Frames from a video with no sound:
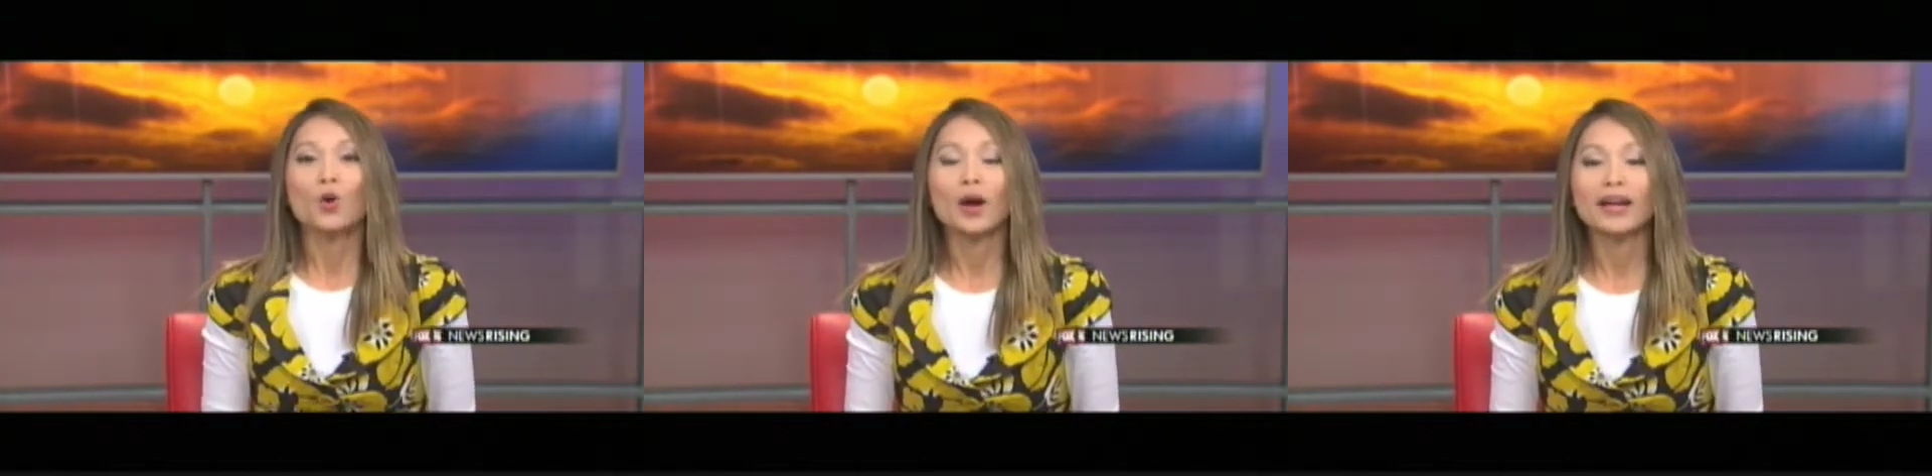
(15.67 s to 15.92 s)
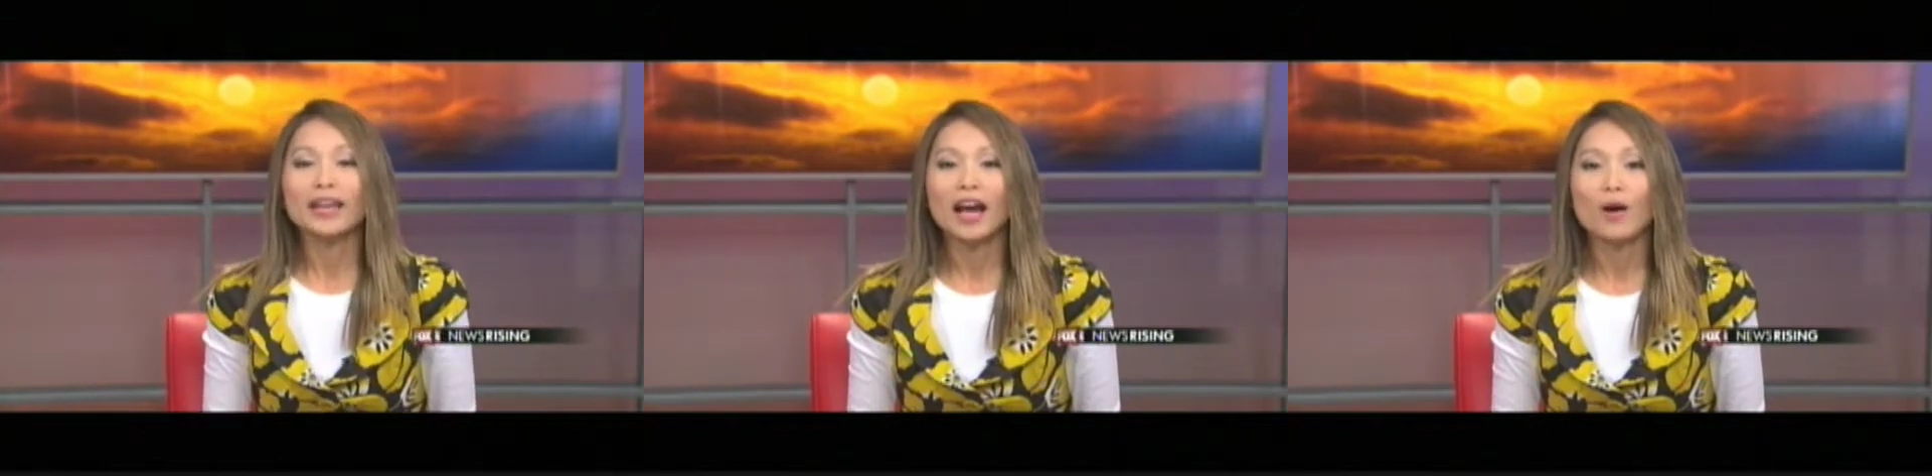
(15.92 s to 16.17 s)

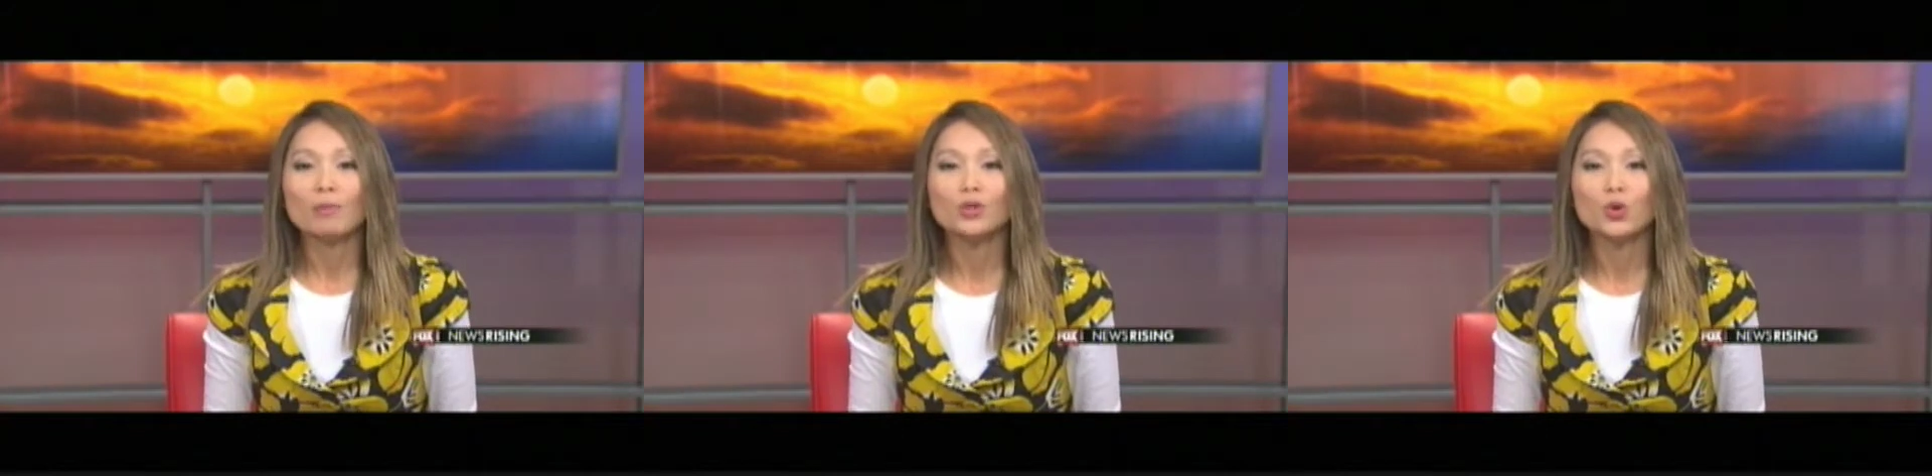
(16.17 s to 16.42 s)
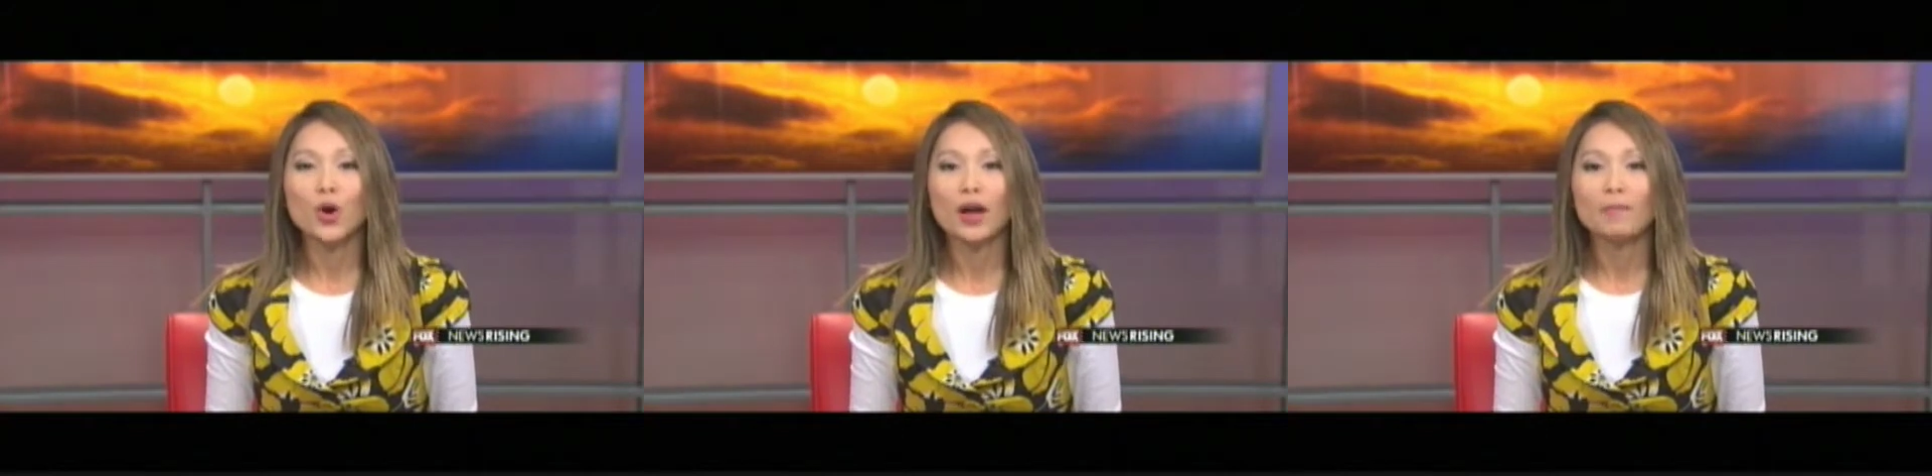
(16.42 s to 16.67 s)
Right now, I'm
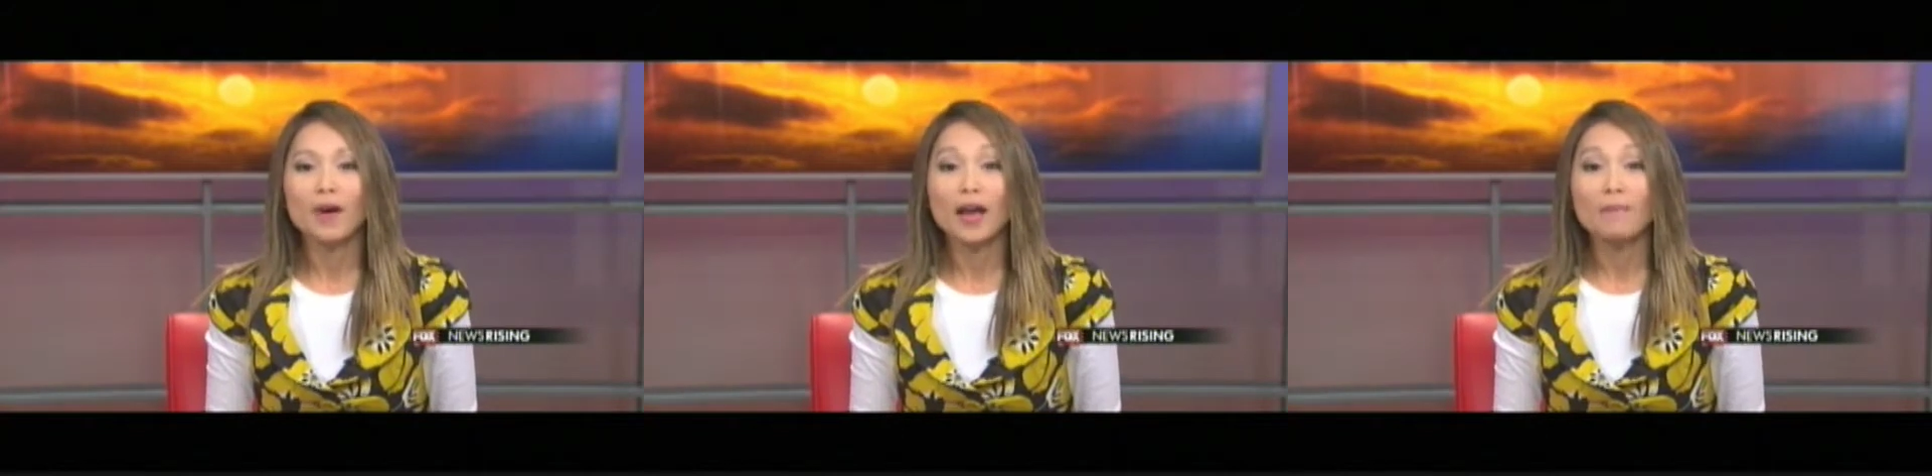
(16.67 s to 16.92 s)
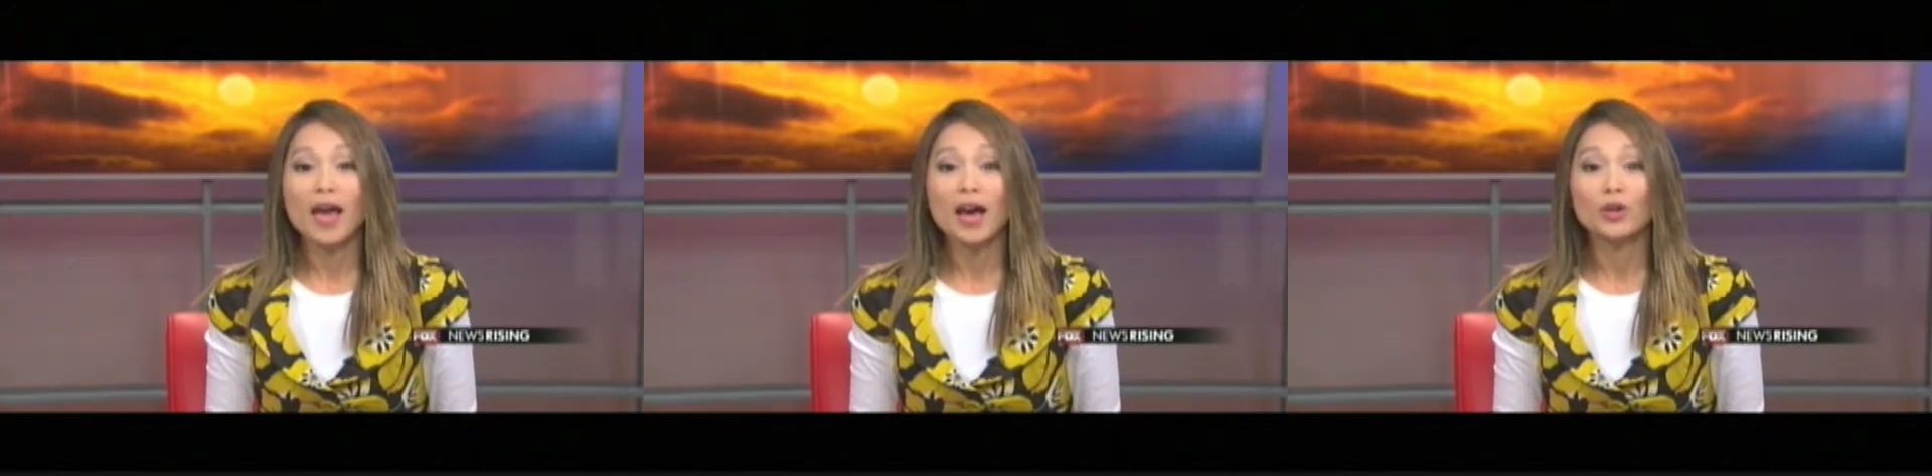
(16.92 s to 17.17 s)
joined
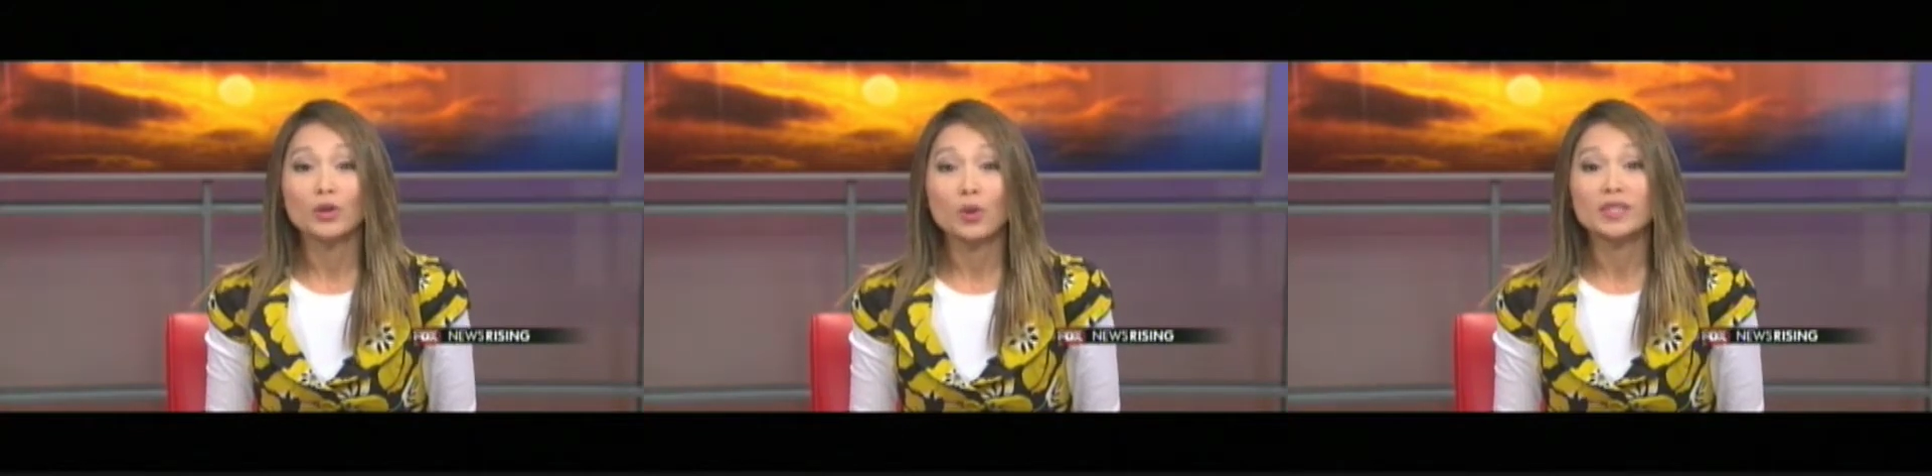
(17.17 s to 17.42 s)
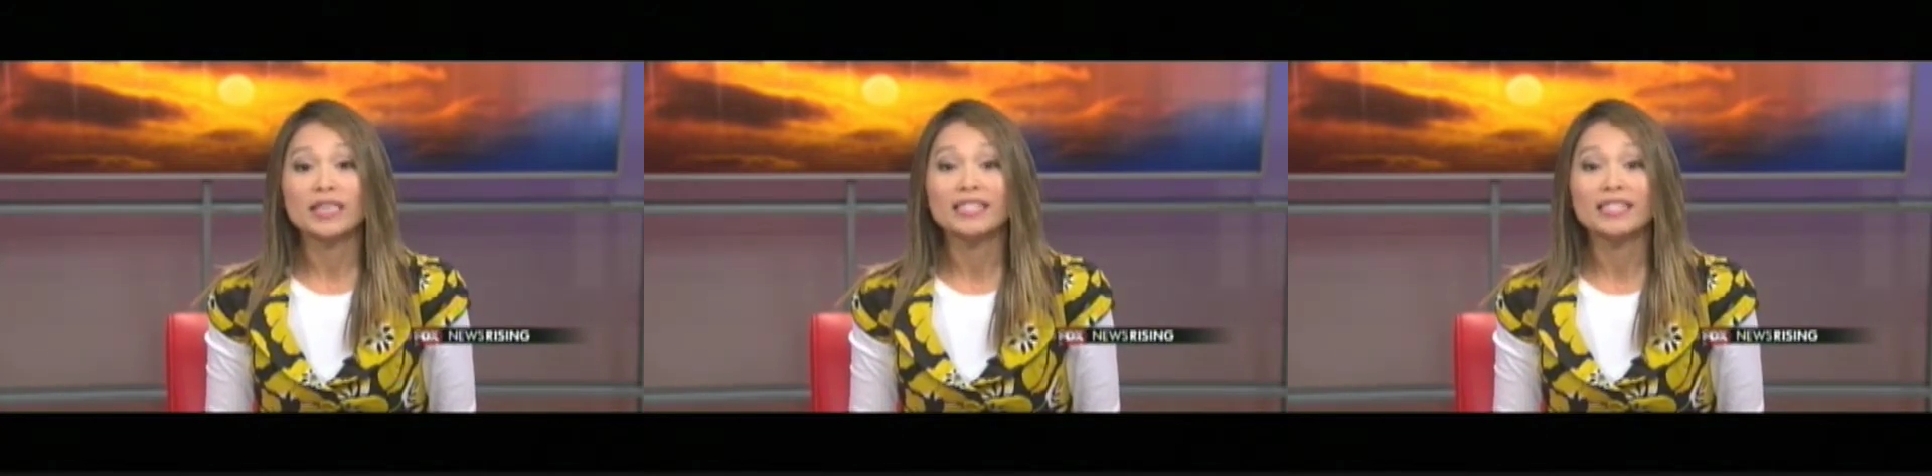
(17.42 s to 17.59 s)
by a man who knows